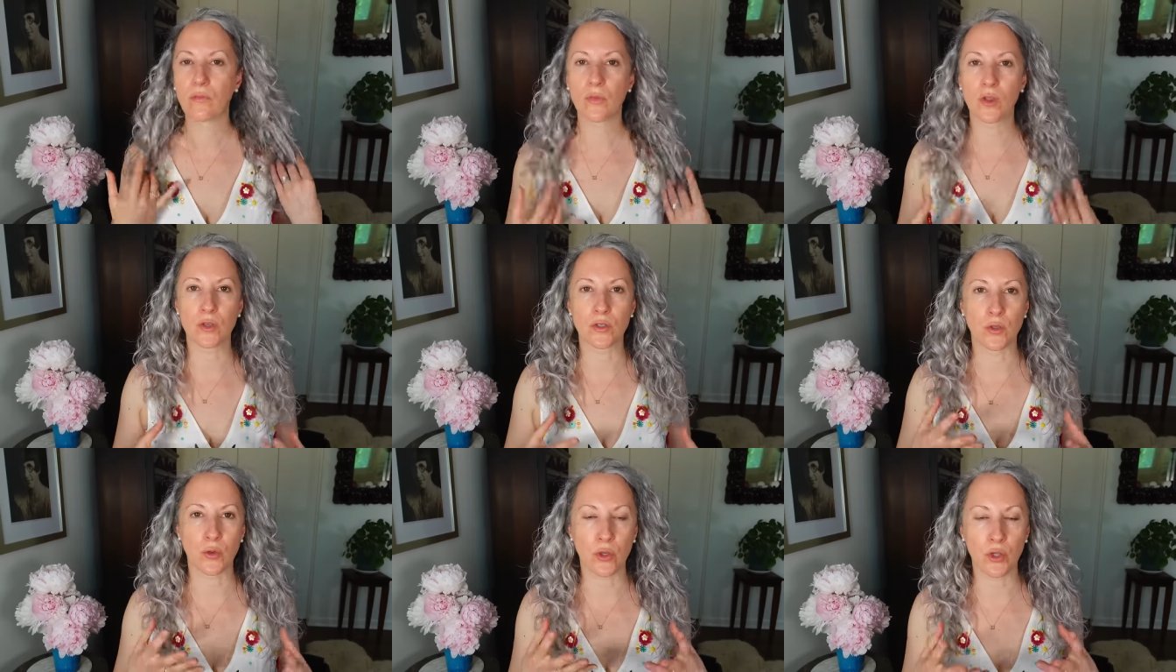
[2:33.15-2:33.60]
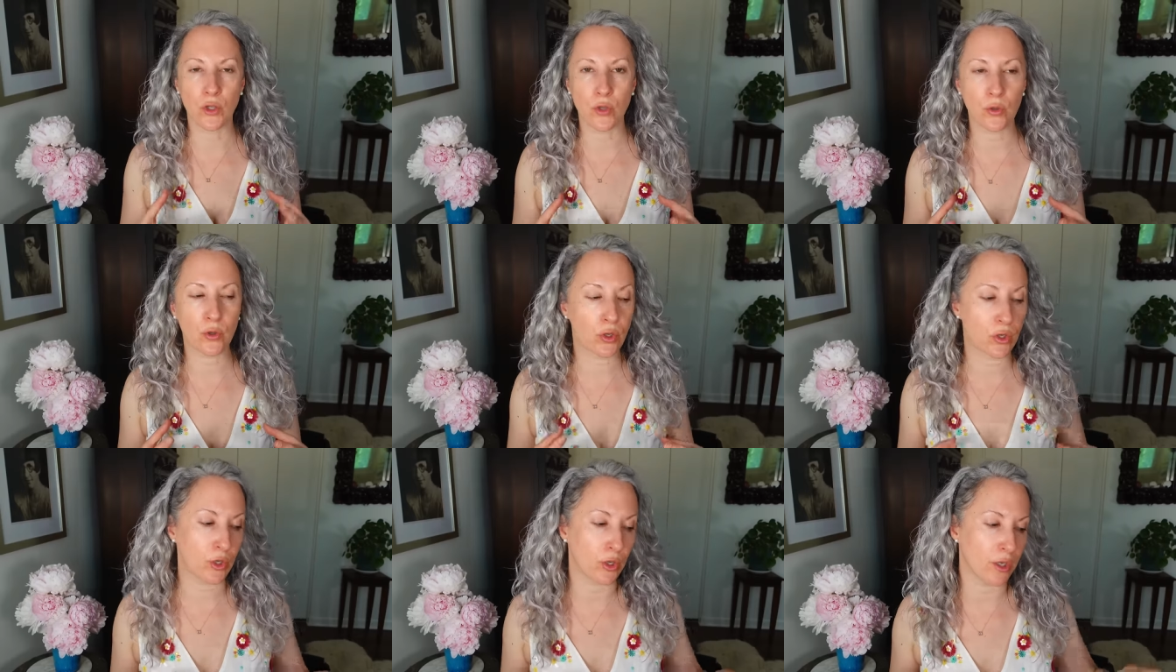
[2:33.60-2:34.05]
So
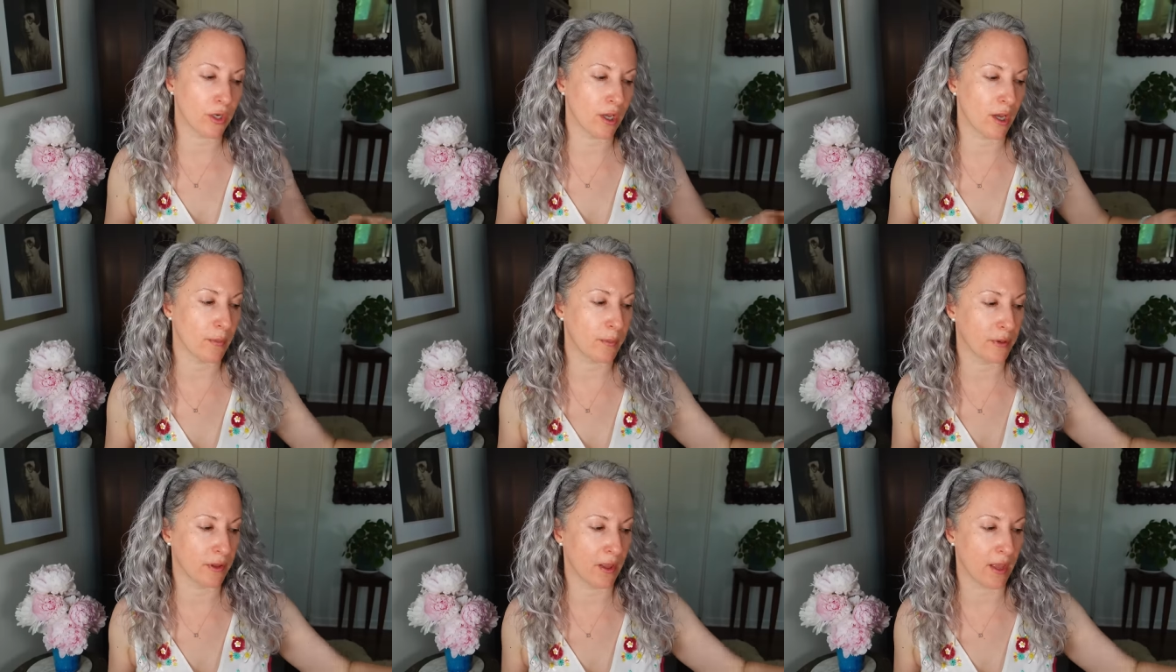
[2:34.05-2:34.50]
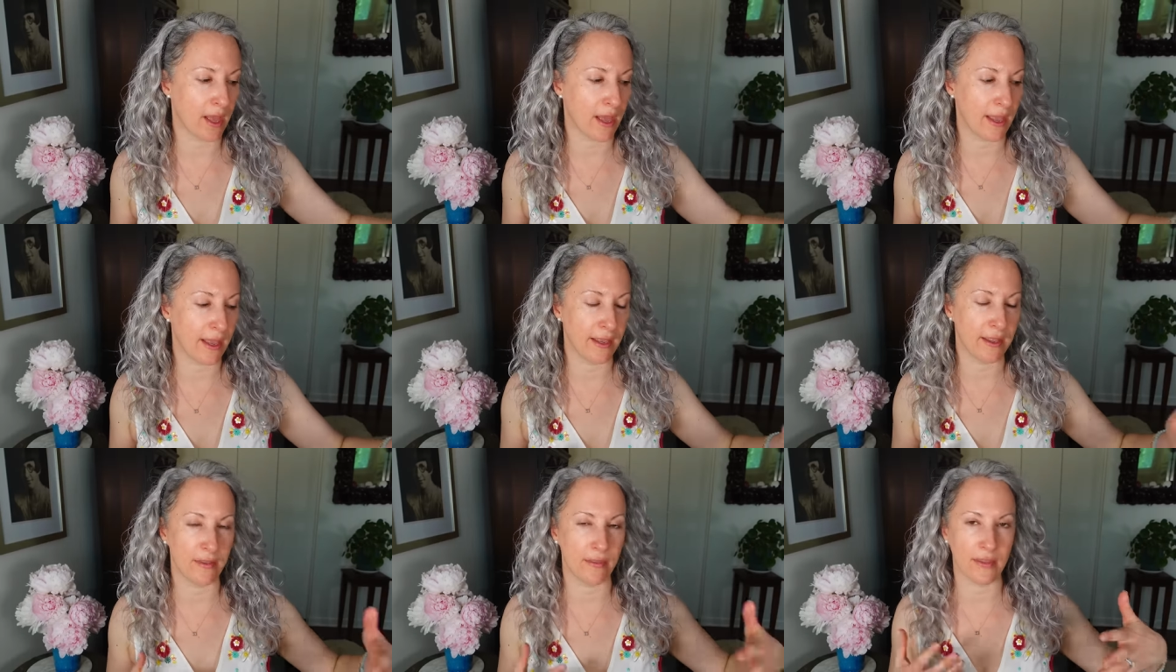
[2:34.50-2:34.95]
you could
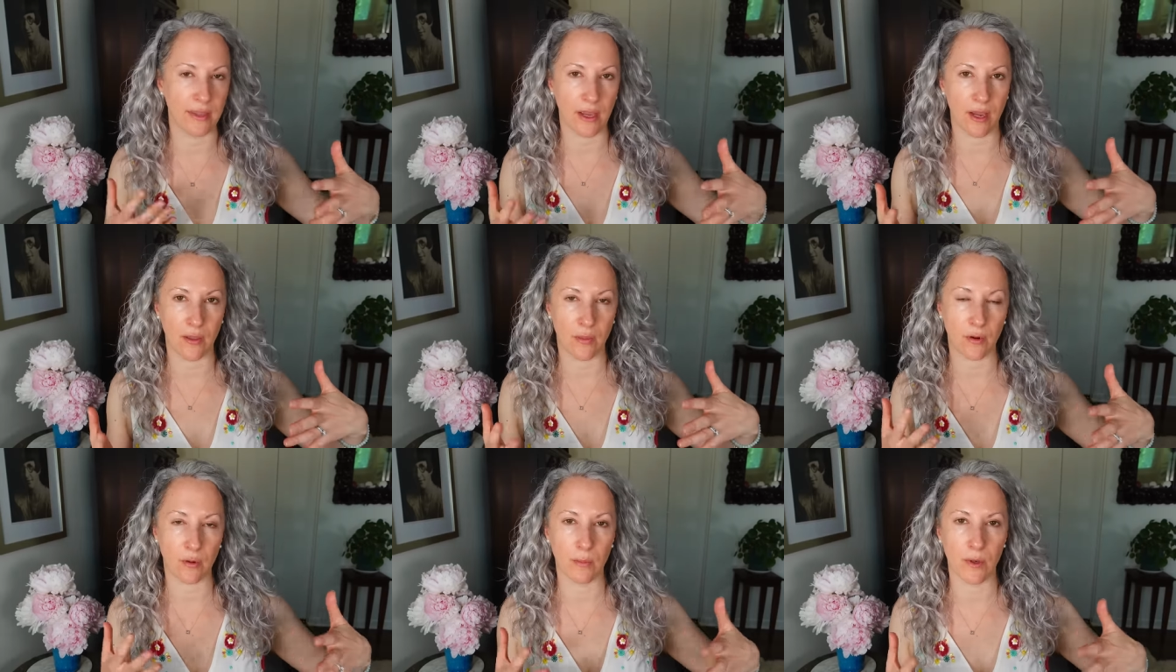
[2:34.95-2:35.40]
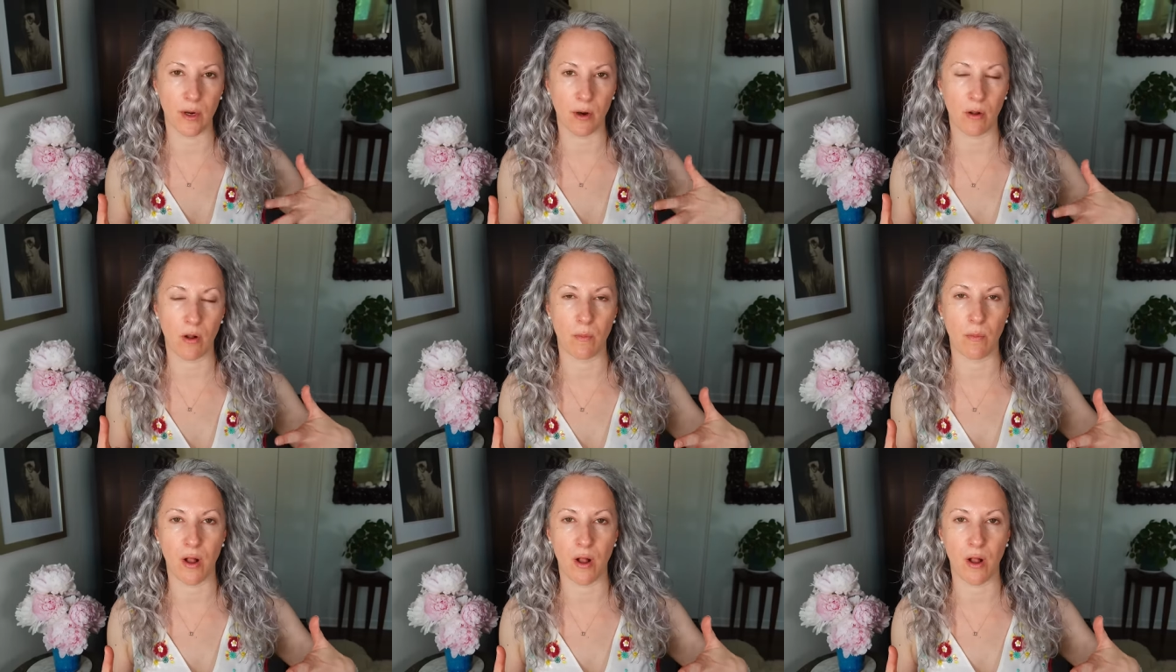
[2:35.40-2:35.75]
apply the other Miracle